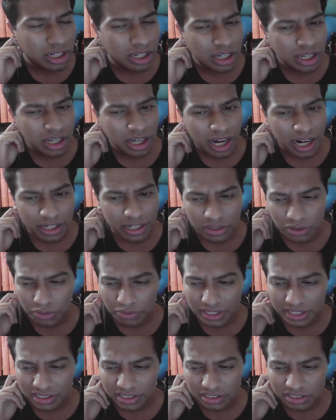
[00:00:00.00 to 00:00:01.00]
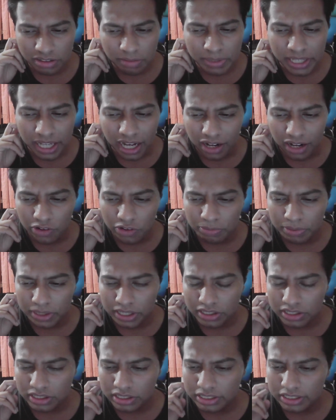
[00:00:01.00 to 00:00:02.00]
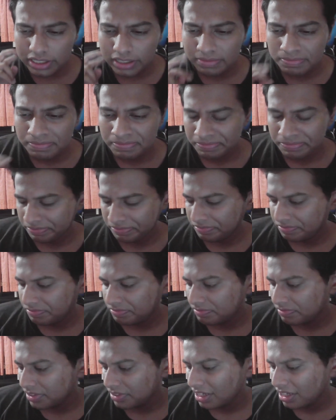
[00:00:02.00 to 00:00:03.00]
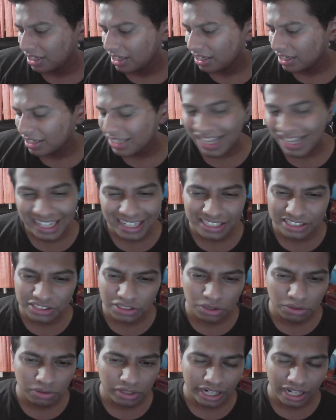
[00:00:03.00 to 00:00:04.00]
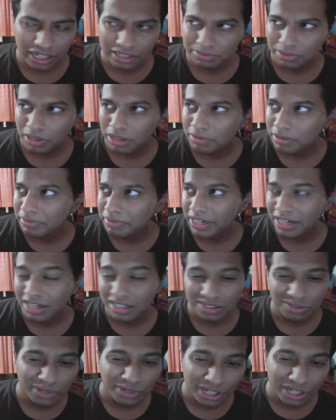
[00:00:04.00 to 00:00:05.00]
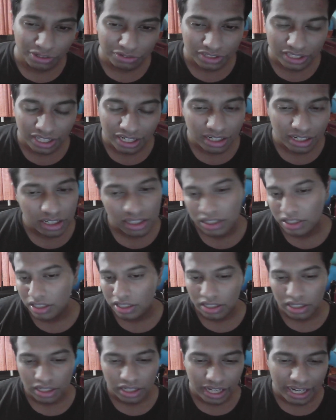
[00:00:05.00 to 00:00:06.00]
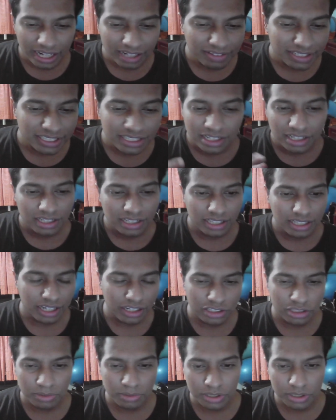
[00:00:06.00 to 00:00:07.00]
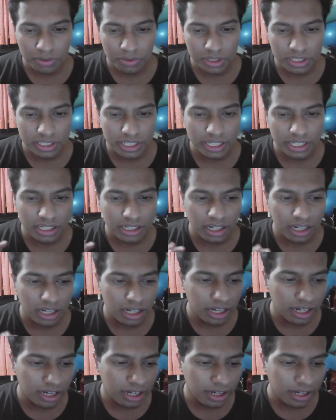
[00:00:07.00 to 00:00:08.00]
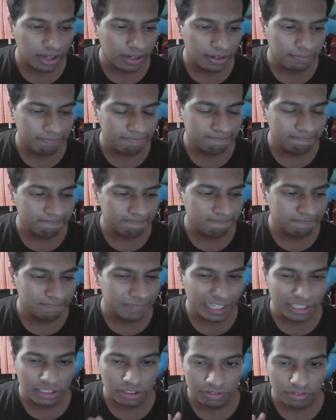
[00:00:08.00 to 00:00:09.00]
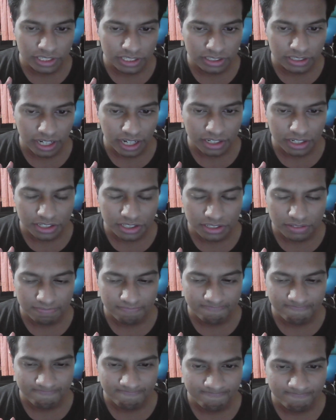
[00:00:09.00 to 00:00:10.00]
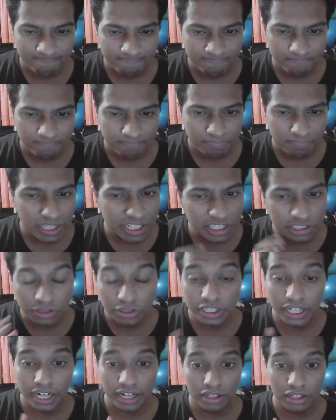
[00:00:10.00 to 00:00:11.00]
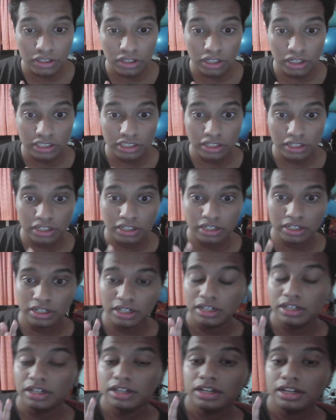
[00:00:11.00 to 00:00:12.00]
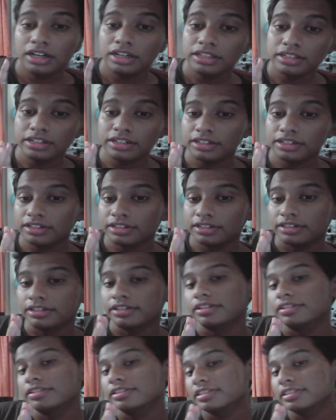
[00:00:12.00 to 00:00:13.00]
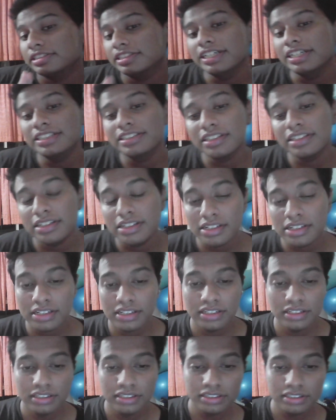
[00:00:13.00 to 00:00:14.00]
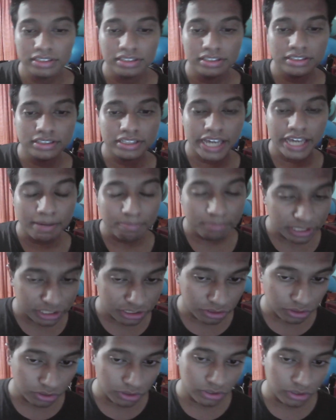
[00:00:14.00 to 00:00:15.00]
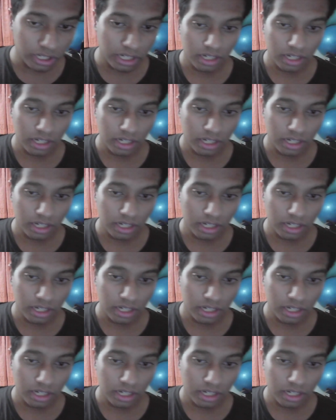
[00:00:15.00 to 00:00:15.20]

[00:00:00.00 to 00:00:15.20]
I don't know when this will be out, because yeah, I guess, you know what, I'll probably make another video for that. Anyways, thank you so much for watching. That's all for this reaction. Please do share your thoughts on the season, the episode.